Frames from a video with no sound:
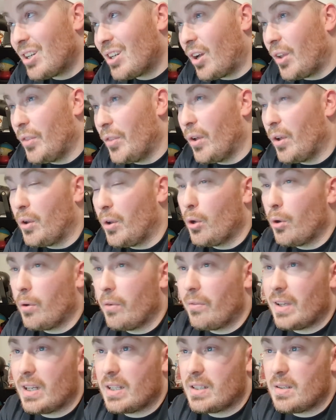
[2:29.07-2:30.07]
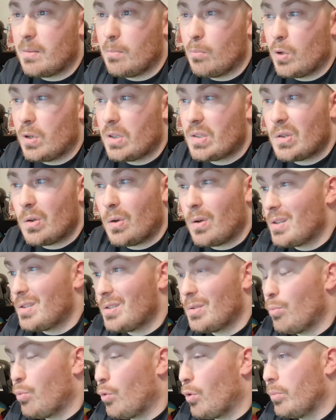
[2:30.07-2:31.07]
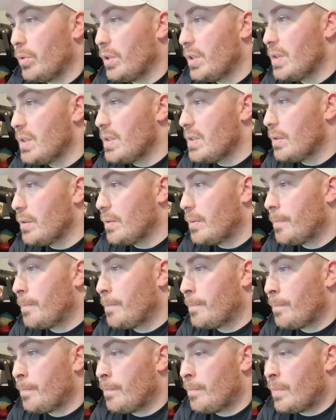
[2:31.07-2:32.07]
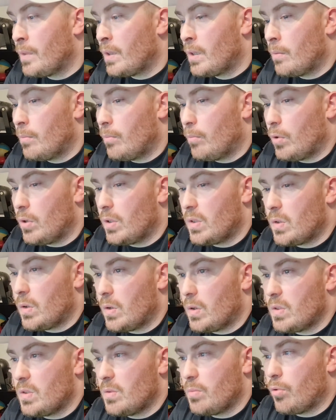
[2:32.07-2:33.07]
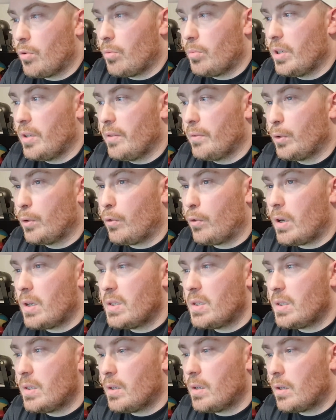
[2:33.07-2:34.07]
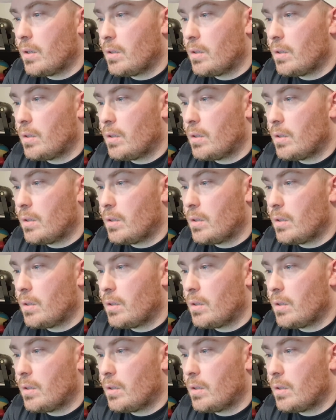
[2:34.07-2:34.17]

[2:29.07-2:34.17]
I don't know if that's in my size. It probably isn't. My size is probably even crazier.